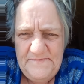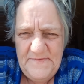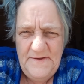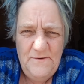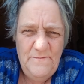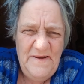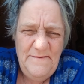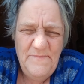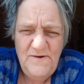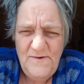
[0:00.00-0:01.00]
I hope my
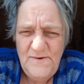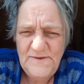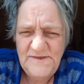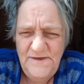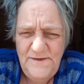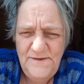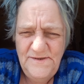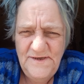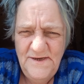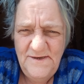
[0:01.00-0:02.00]

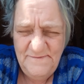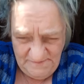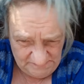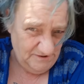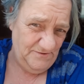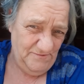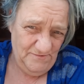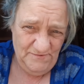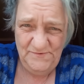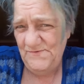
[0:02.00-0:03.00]
boxes come
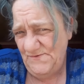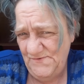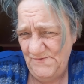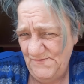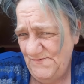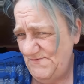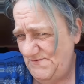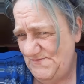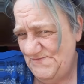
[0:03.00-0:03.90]
soon.